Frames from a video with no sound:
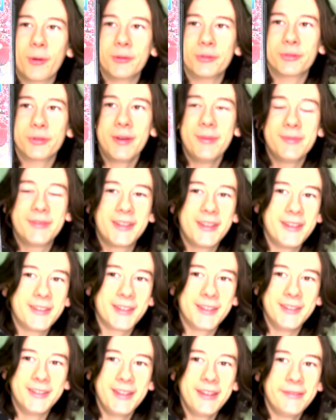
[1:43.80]
Dream
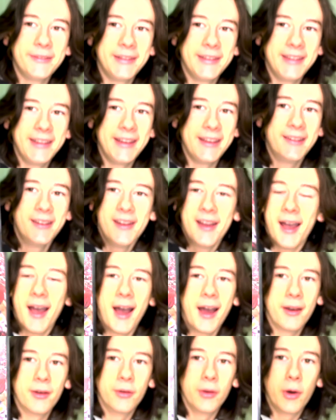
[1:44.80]
Season DVD.
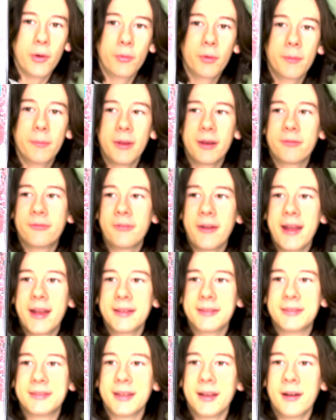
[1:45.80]
I don't know. We're big
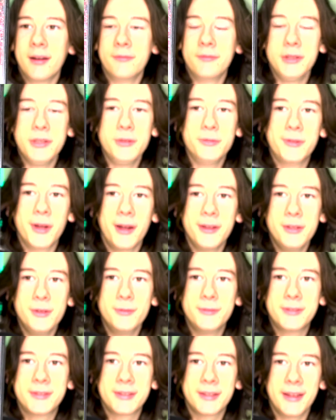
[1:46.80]
fans of the Utah
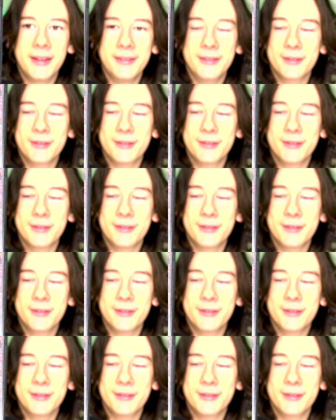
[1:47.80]
Utes in this